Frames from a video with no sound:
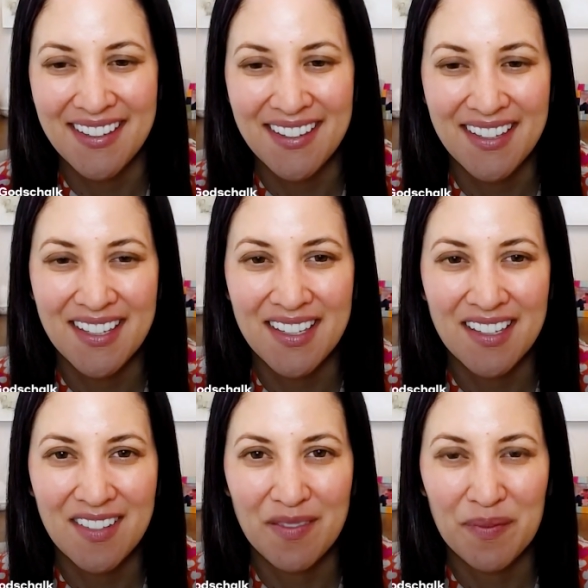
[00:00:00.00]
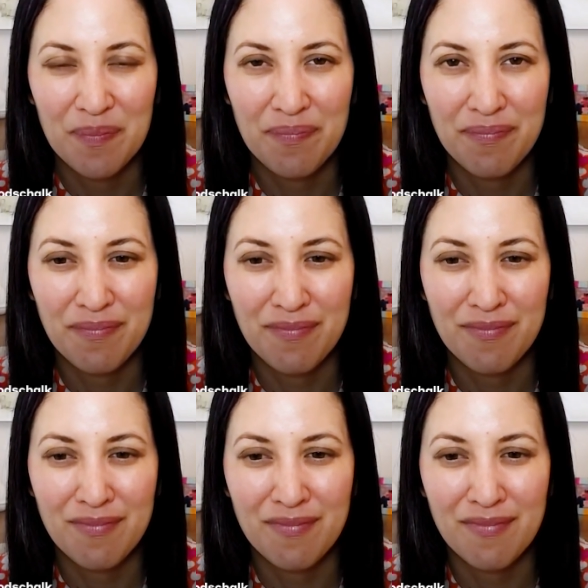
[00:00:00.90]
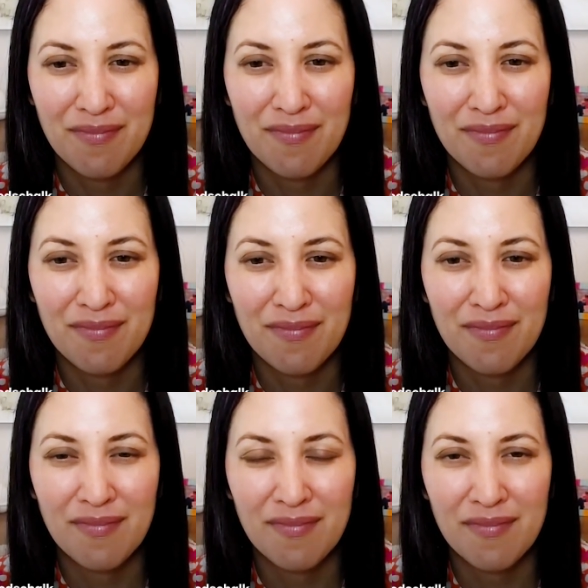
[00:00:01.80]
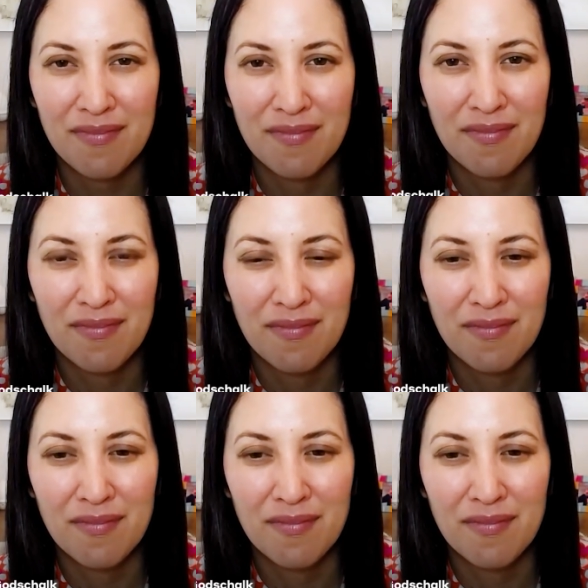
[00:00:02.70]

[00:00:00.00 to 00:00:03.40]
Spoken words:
This person isn't speaking.